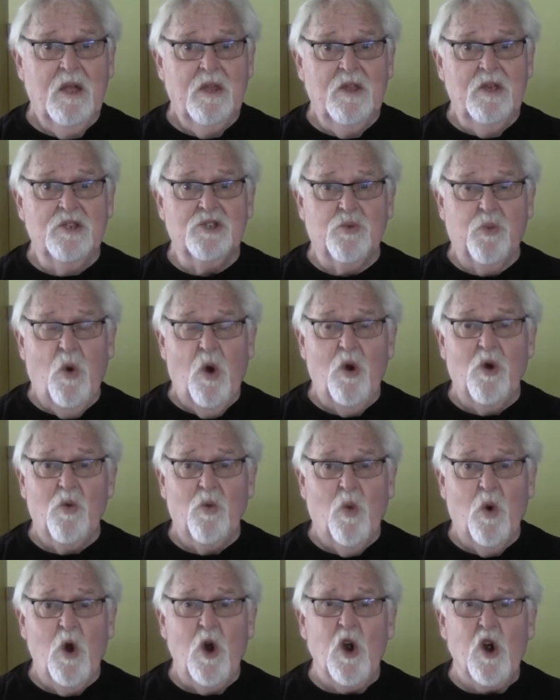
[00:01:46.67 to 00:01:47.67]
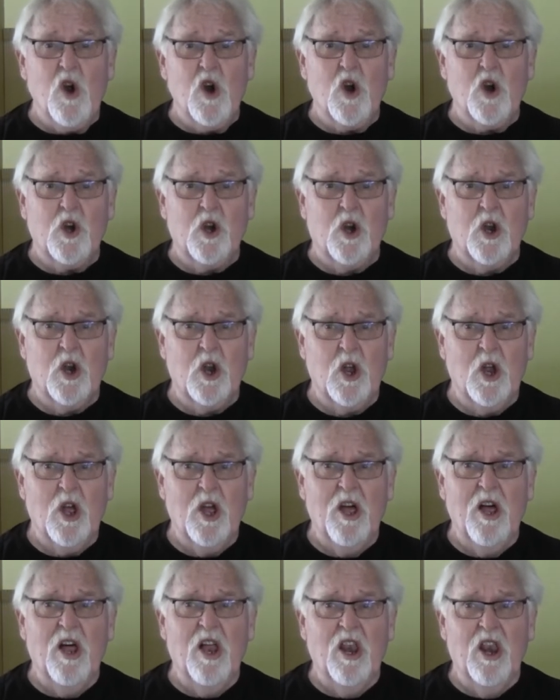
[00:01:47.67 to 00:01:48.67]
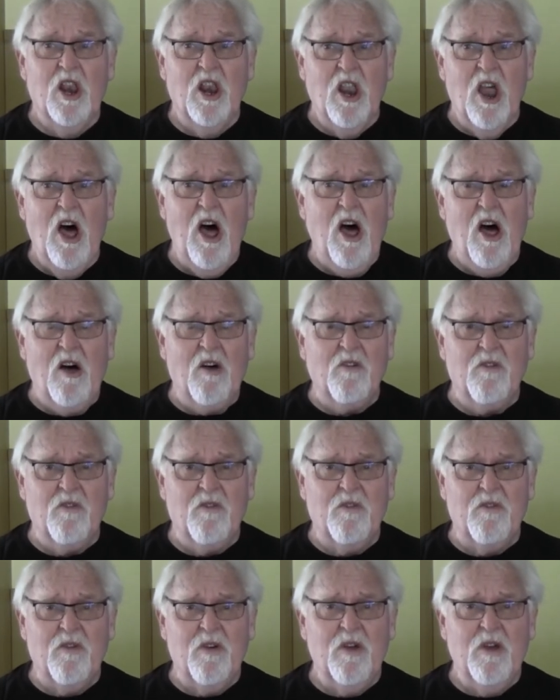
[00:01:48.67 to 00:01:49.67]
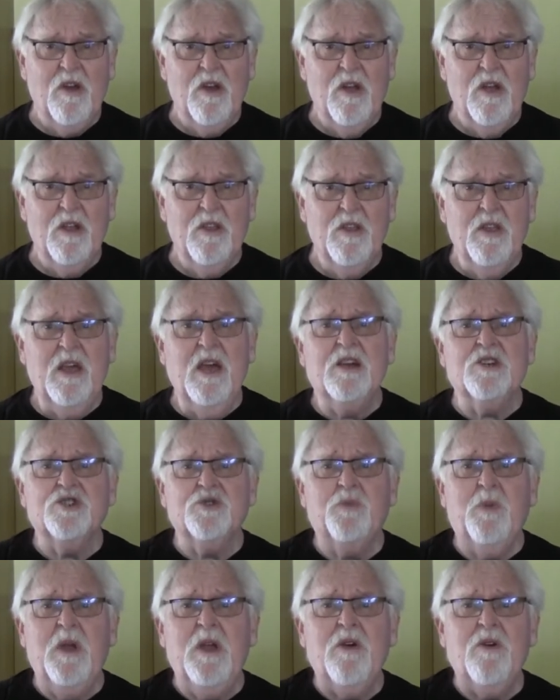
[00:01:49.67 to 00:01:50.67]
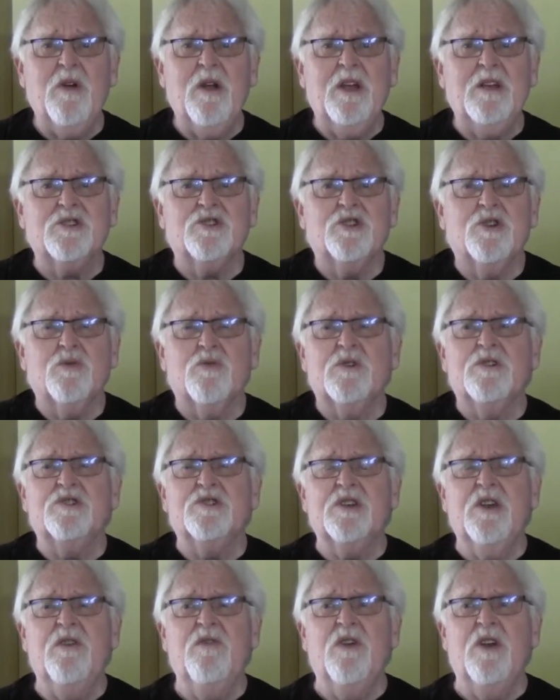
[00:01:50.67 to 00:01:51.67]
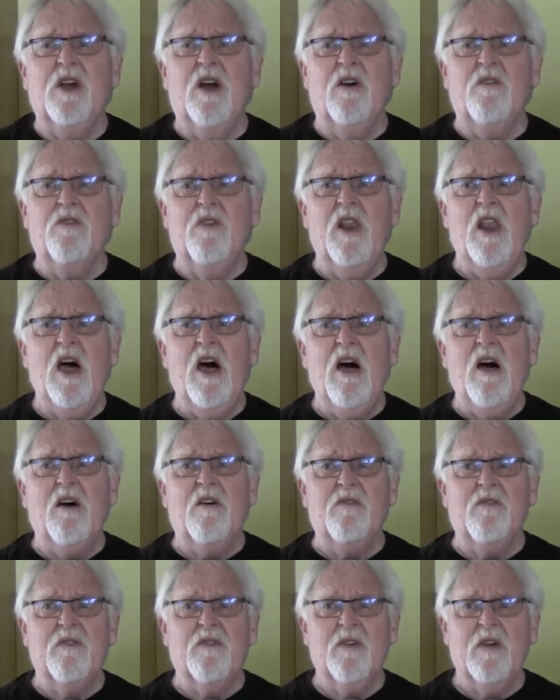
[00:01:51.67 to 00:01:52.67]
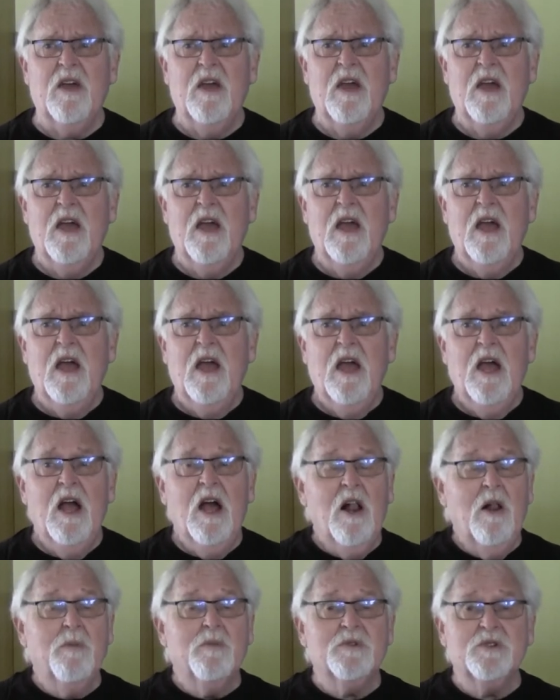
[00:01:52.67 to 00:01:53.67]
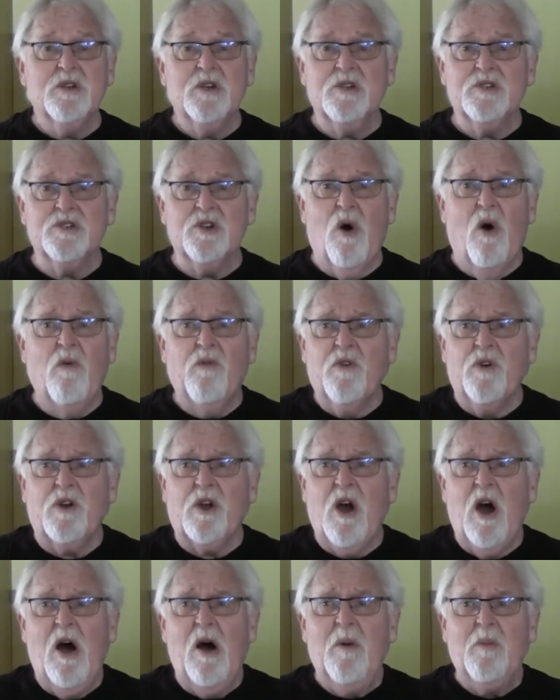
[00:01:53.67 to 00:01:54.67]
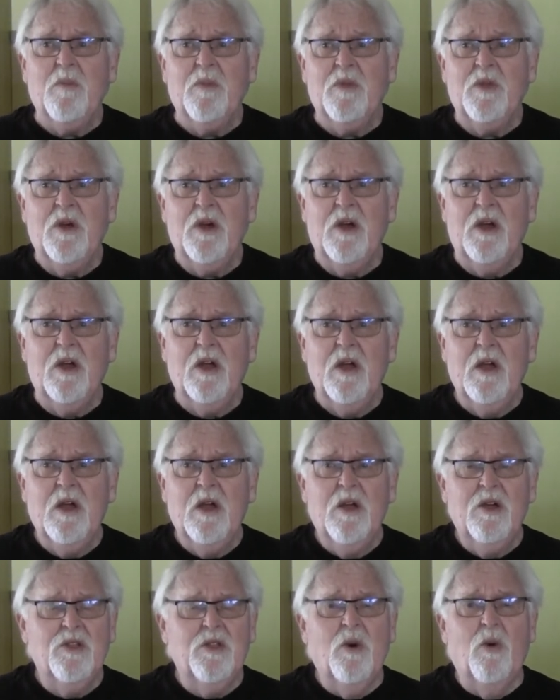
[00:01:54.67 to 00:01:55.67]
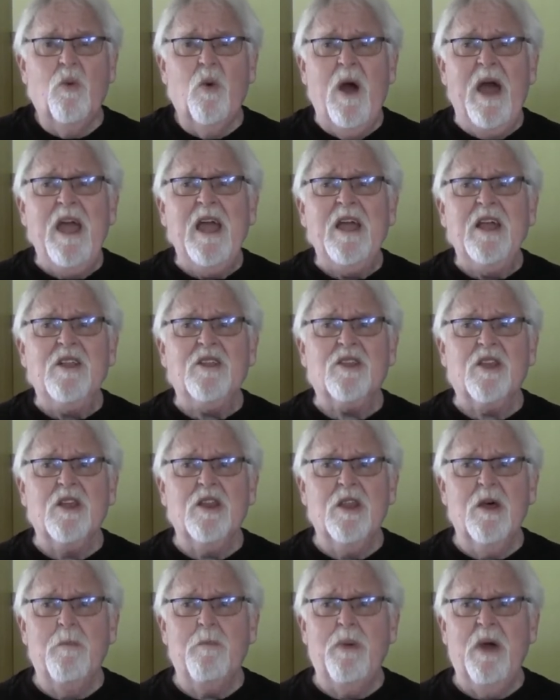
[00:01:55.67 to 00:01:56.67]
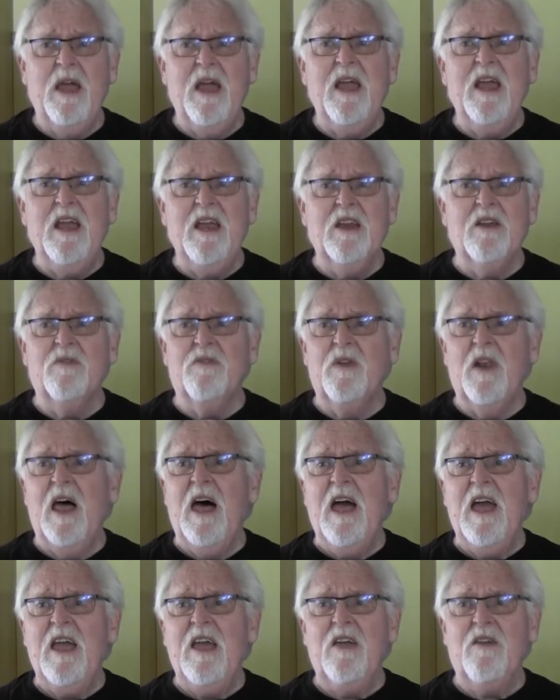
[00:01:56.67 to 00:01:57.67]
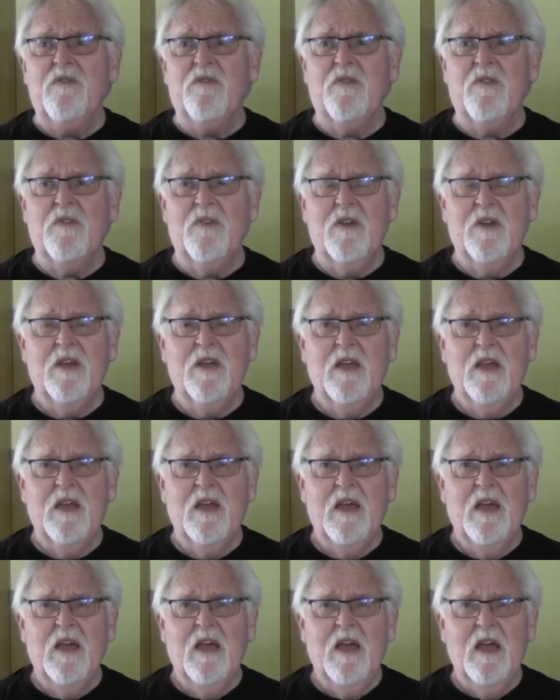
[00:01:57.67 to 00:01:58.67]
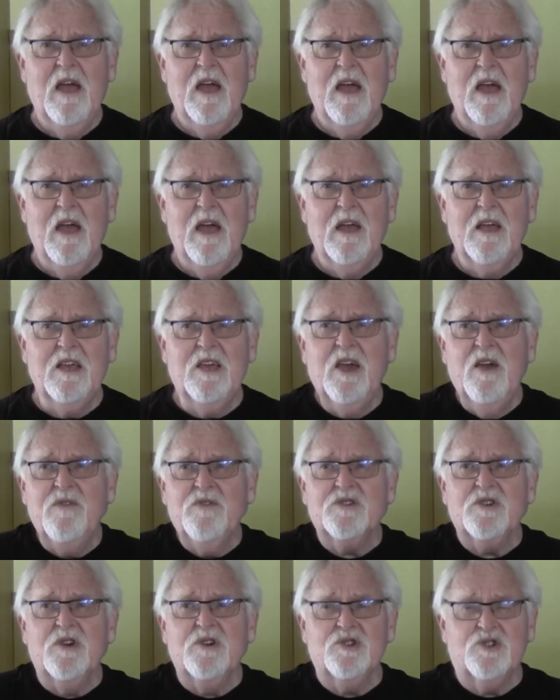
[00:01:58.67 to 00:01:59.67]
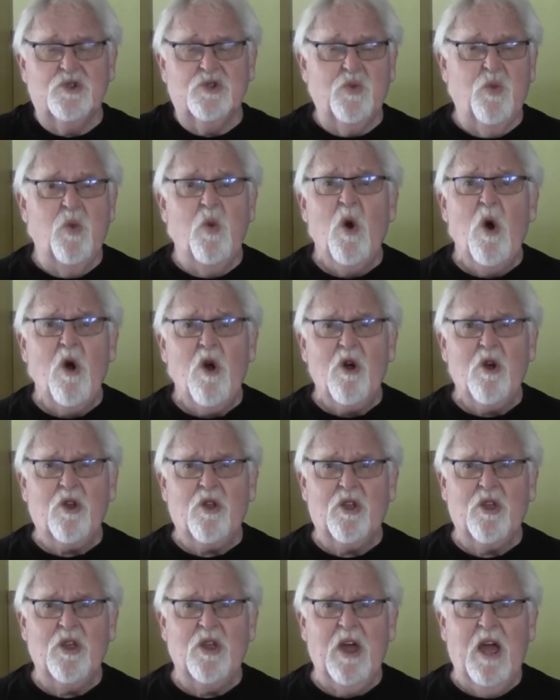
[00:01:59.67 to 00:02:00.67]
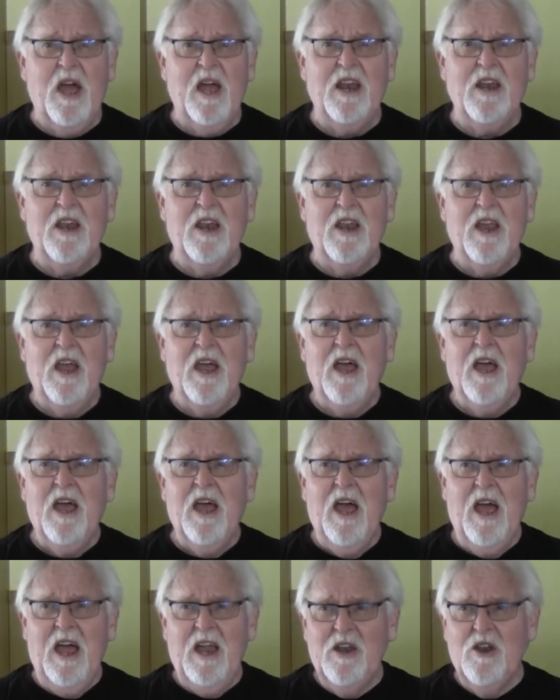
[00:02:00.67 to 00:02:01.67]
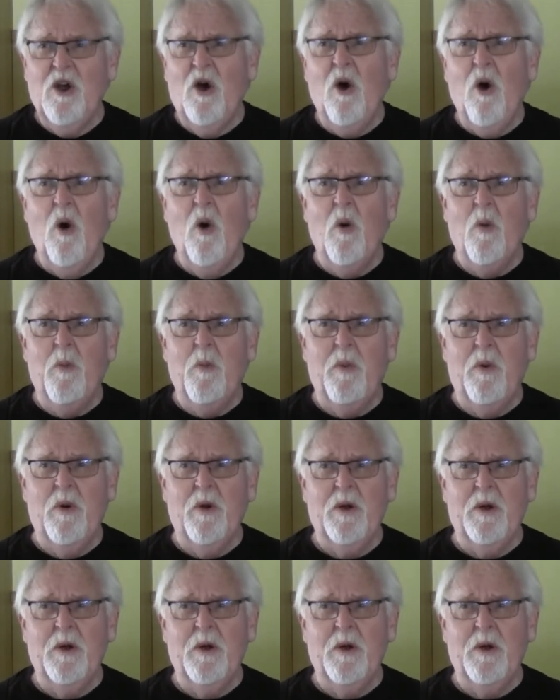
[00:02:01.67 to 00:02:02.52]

This one word, love, the experience, the receiving of love, helps us overcome the, the weight and the pain of life, gives us worth and, and hope.